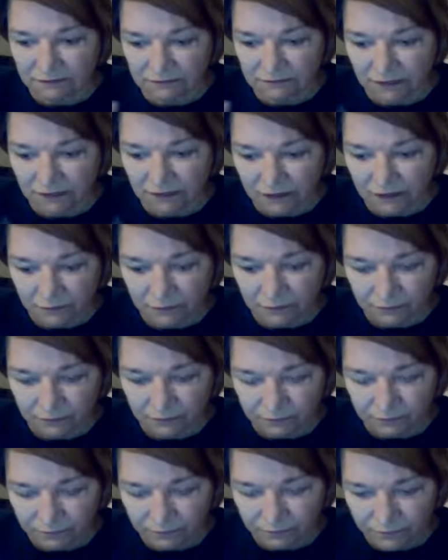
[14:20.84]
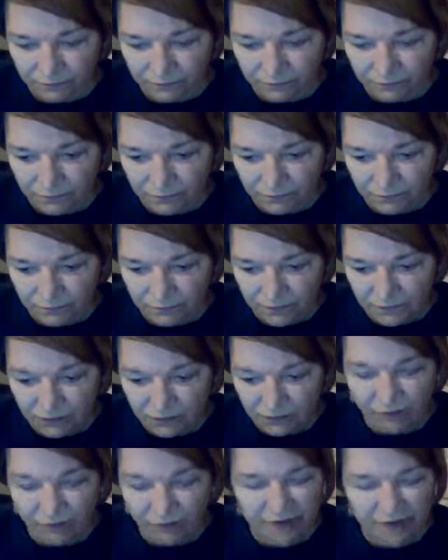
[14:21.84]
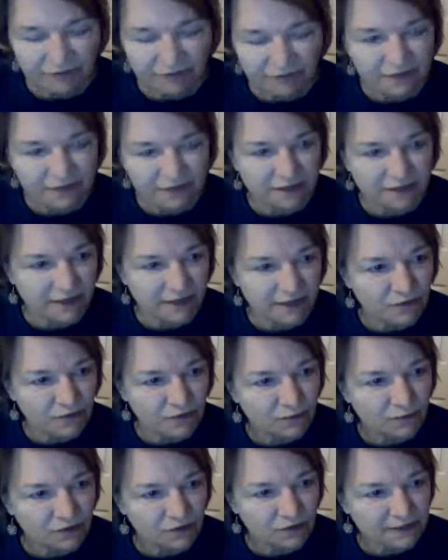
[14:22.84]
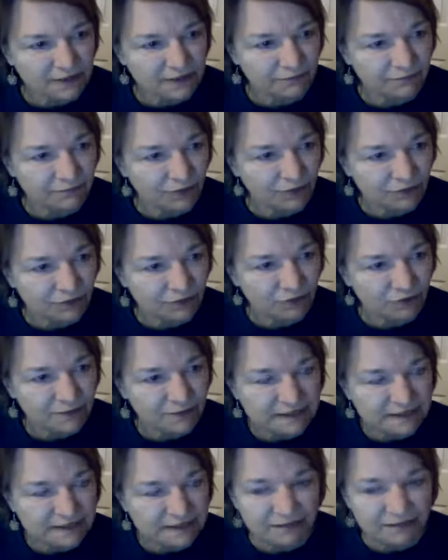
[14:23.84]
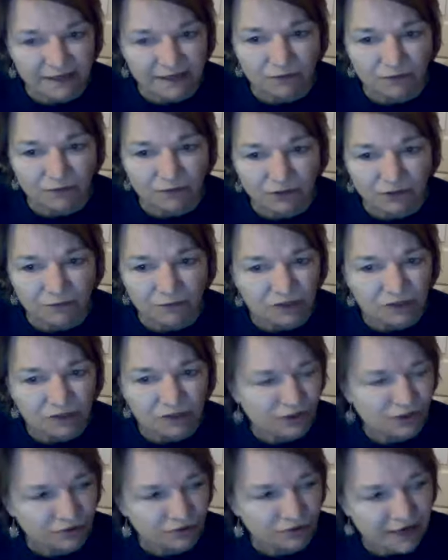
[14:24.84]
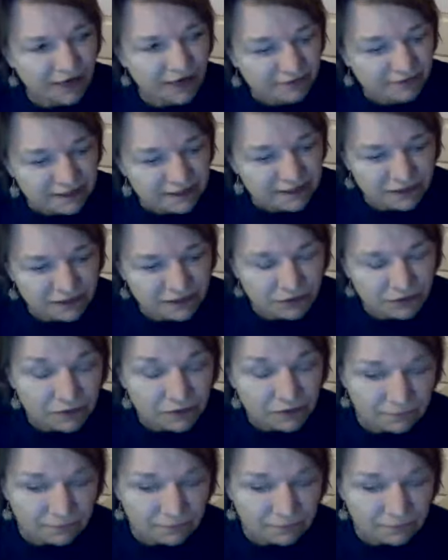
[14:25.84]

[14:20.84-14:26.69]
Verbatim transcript: um, graphic that I will post in both groups. And Savannah, will you post your graphics too?